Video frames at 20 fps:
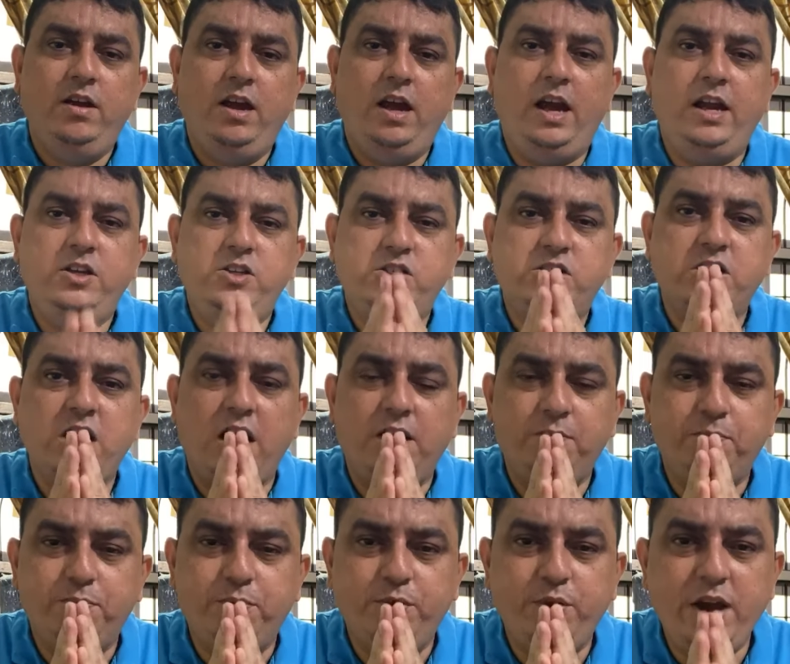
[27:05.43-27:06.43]
and start
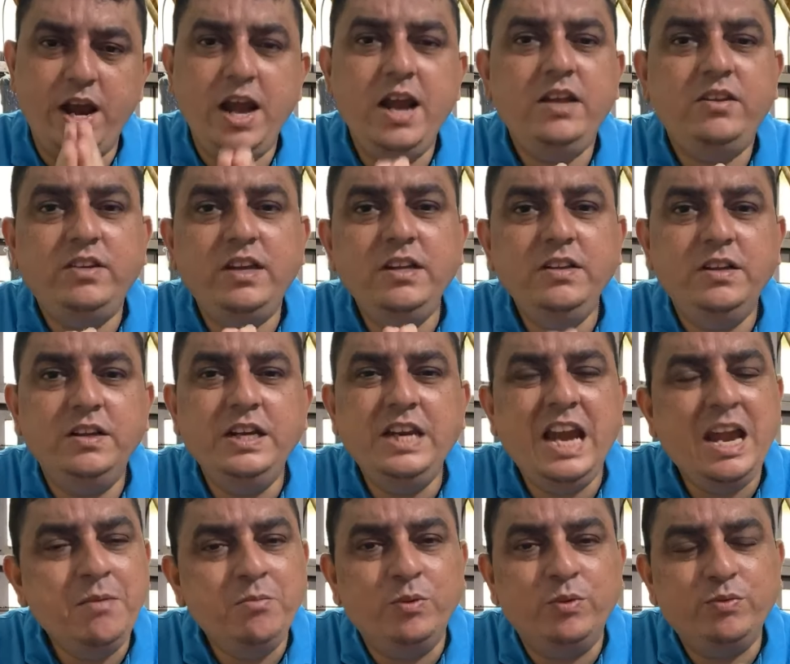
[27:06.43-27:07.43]
praising the
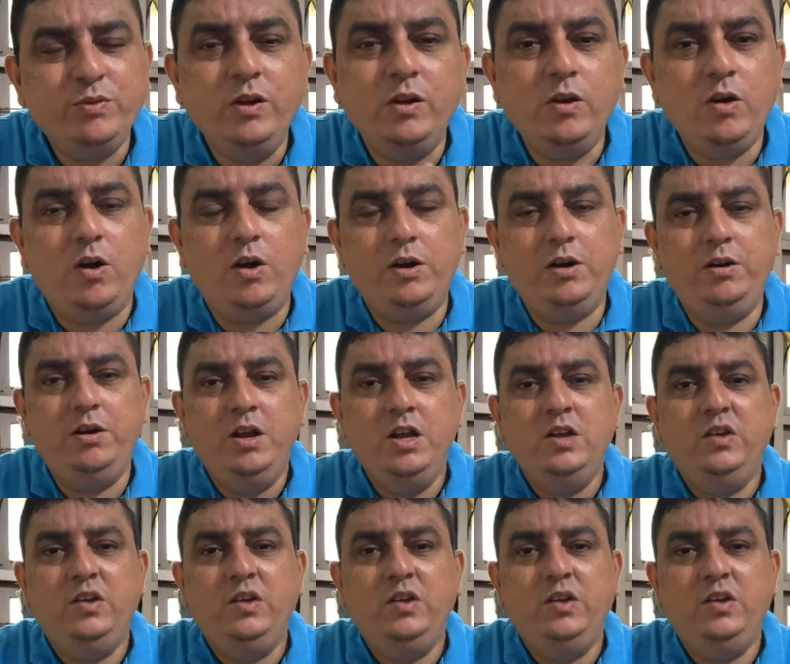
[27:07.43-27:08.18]
name of the Lord.